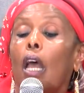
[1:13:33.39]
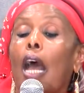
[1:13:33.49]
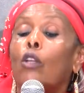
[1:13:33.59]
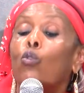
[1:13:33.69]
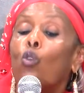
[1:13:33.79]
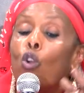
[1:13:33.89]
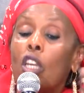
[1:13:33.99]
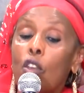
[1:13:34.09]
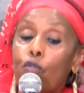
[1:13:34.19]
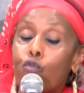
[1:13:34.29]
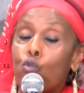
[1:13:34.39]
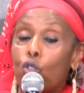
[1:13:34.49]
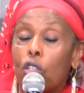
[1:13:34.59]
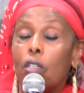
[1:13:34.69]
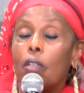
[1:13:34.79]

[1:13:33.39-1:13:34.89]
and you don't give food,